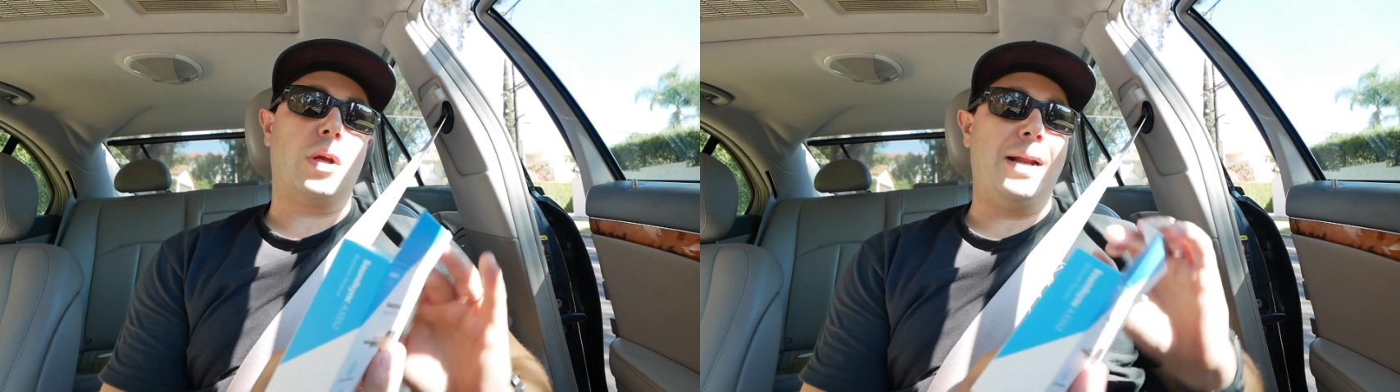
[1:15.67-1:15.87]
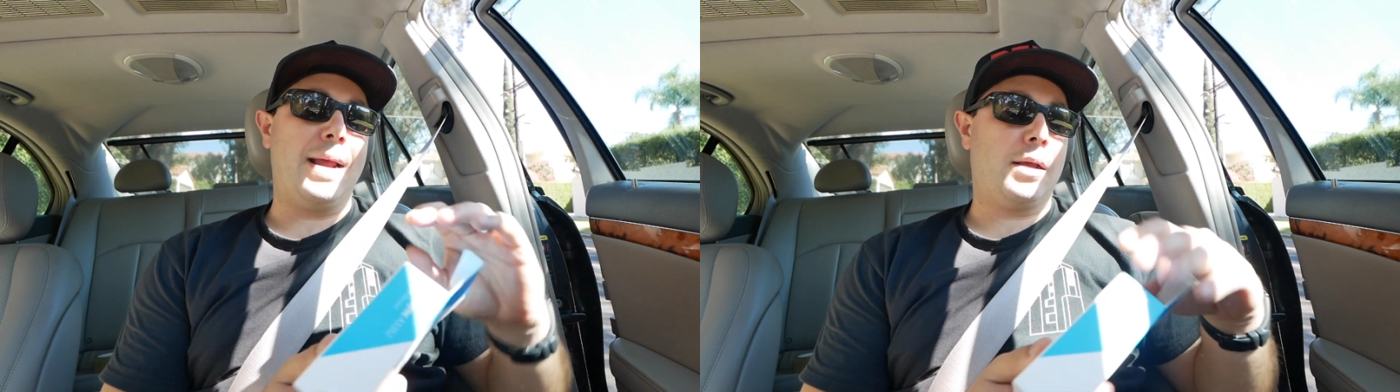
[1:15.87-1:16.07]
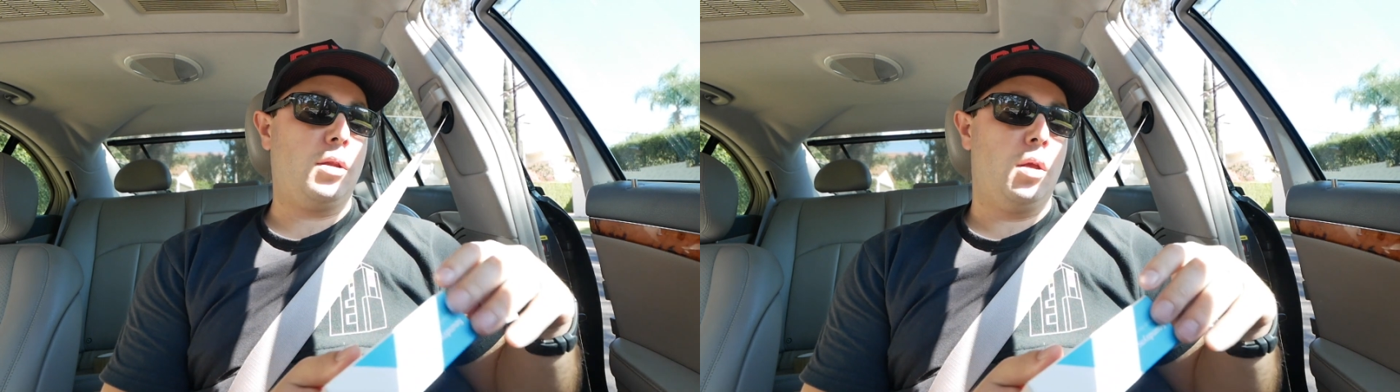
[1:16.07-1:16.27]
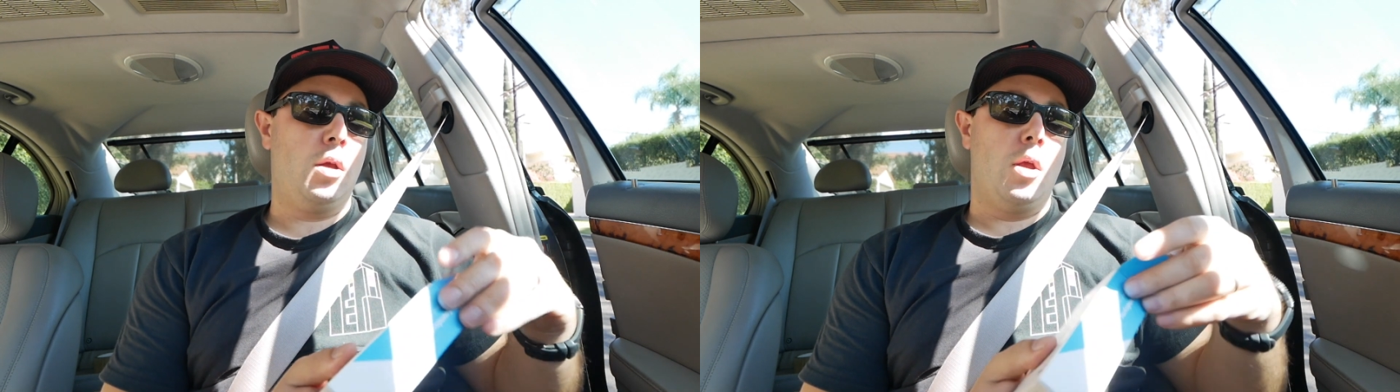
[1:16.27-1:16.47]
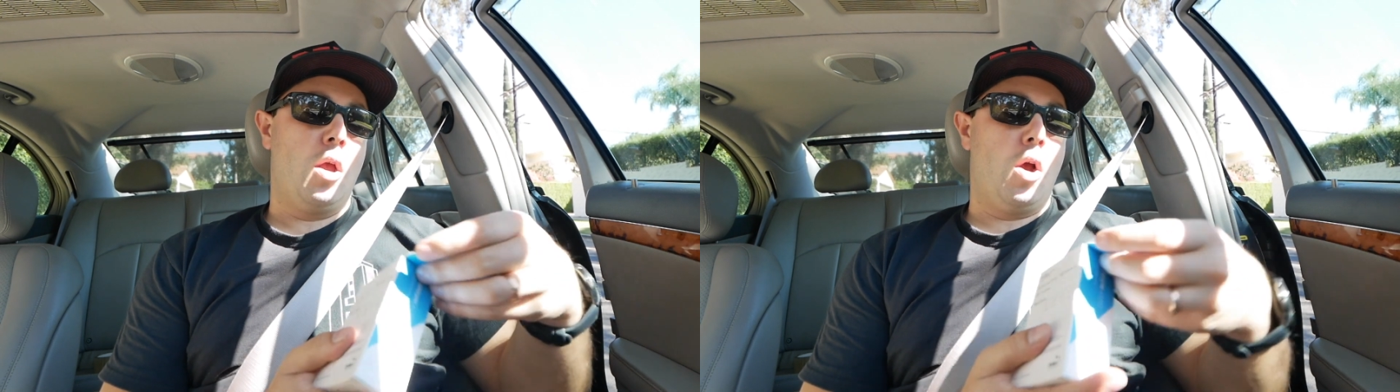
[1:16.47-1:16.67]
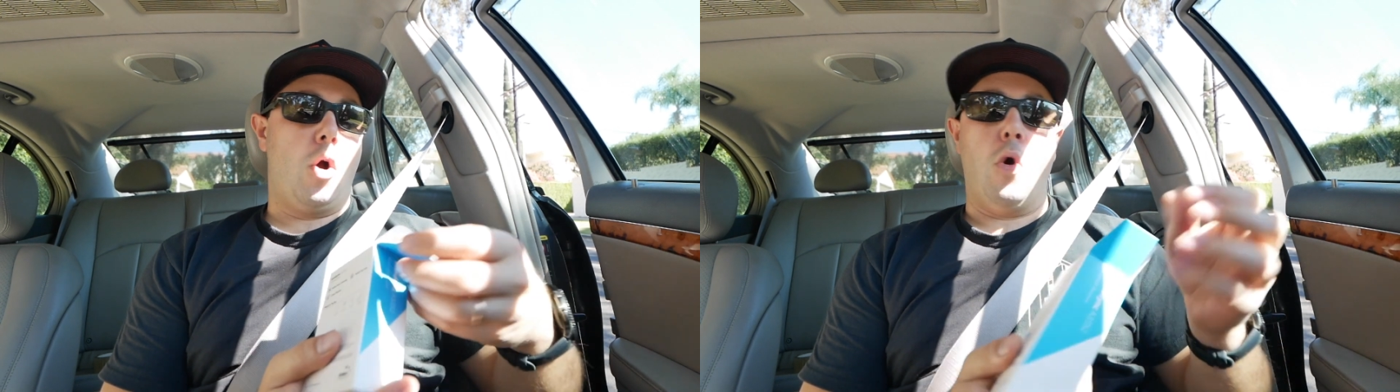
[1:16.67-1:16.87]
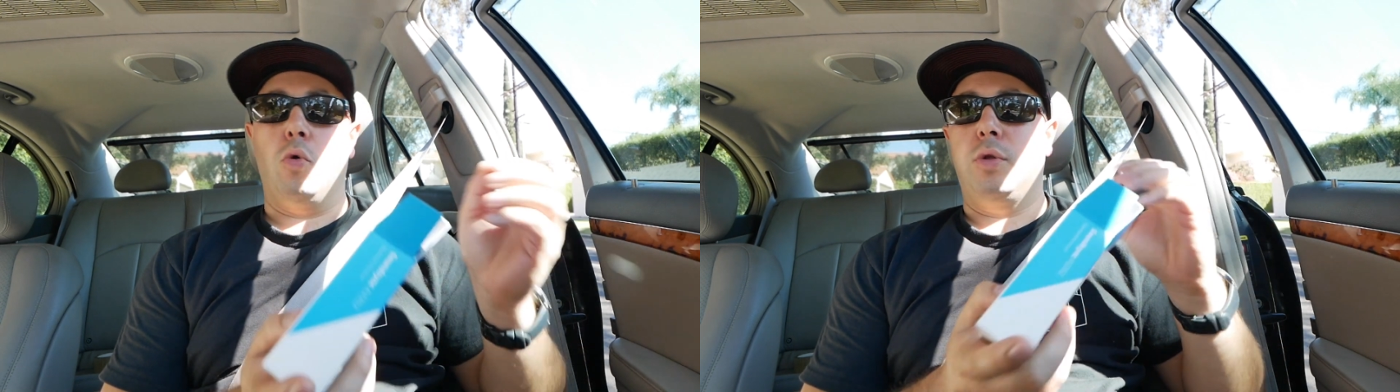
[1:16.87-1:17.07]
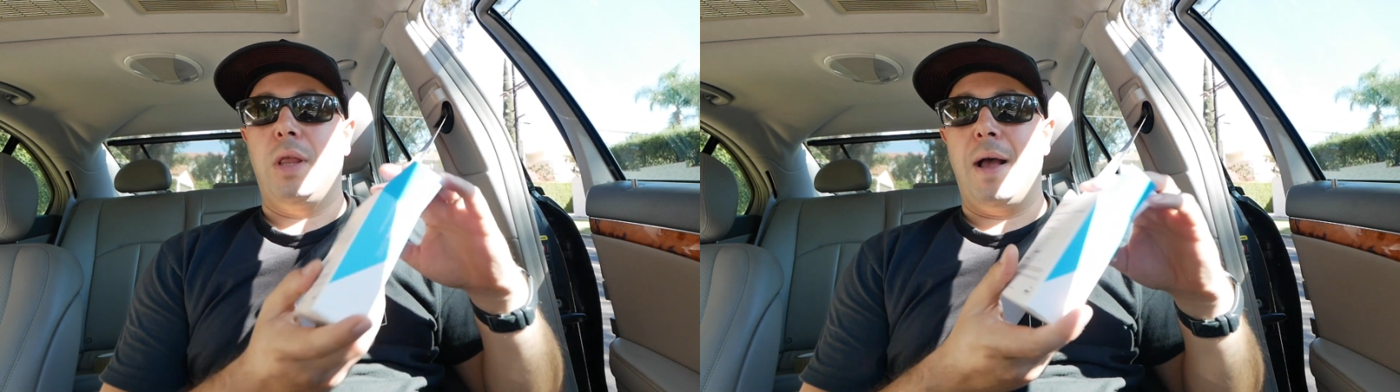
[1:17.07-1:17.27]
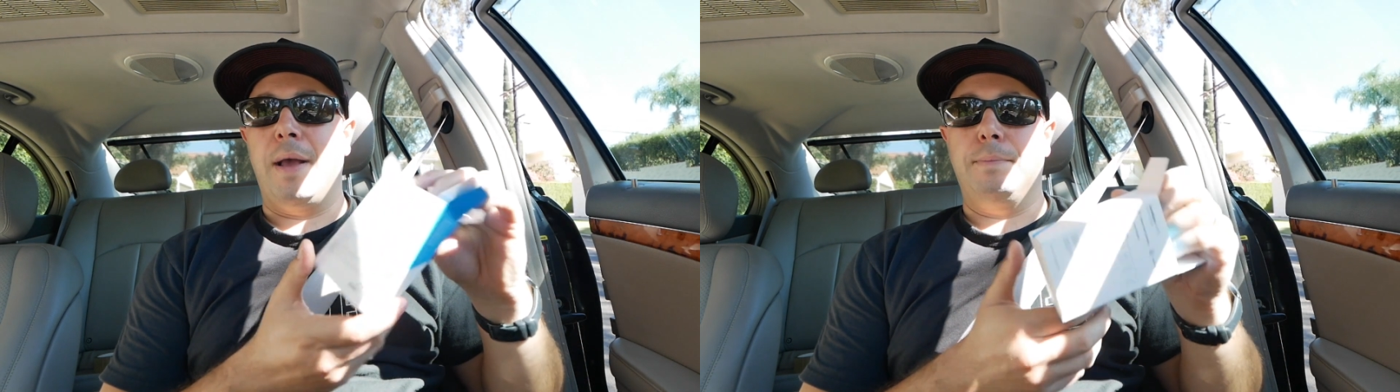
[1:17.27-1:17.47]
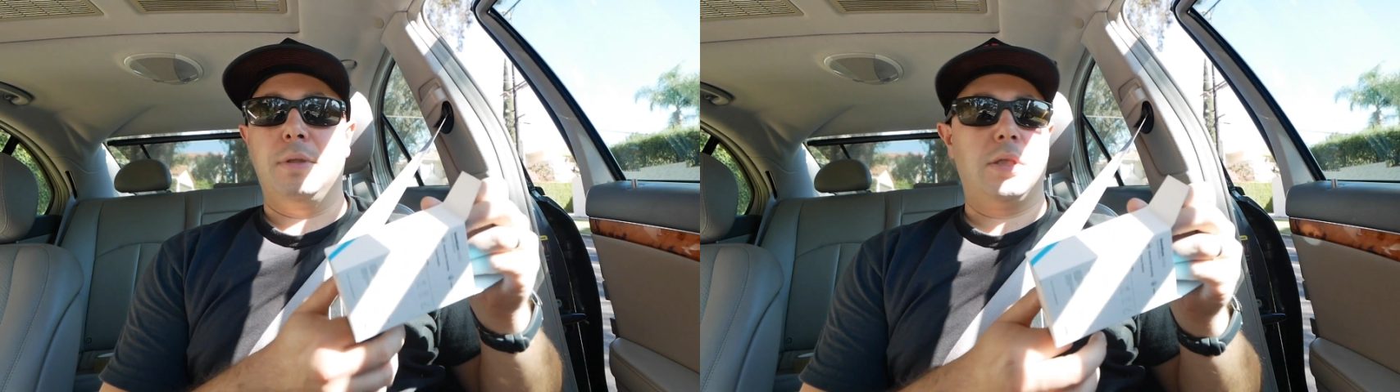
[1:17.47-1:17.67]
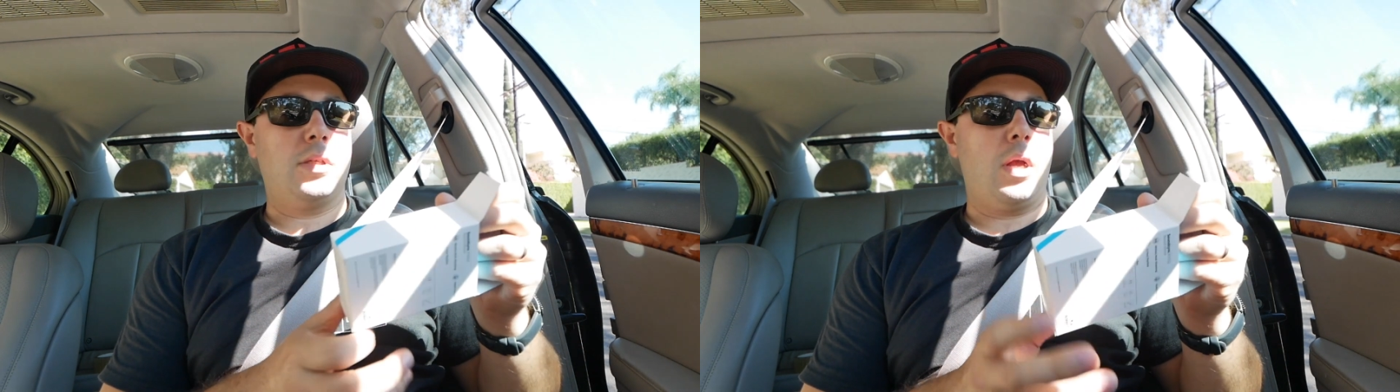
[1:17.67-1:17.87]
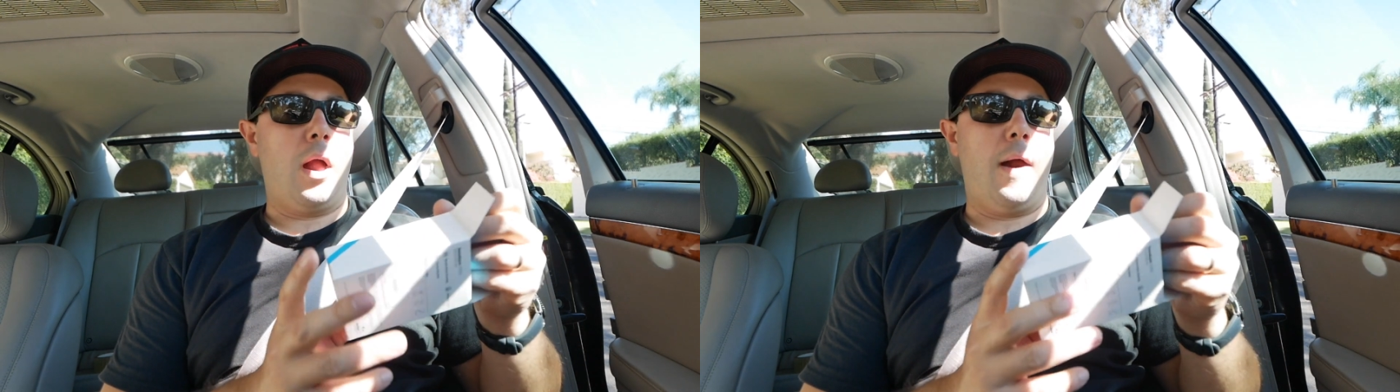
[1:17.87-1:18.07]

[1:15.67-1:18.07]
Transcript: connect all times.